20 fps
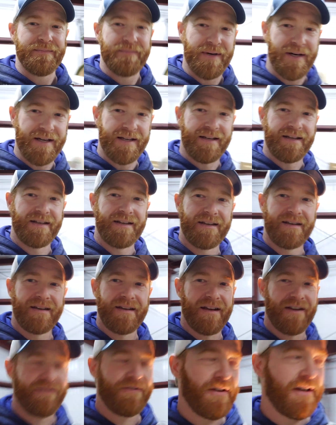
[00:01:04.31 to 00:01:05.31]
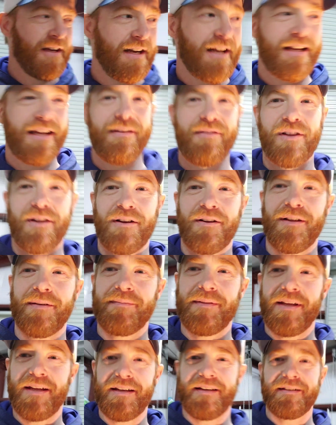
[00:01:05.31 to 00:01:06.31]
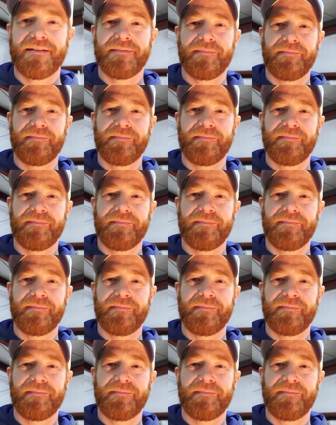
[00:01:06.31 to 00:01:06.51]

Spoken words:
But I figured I'd give a little update.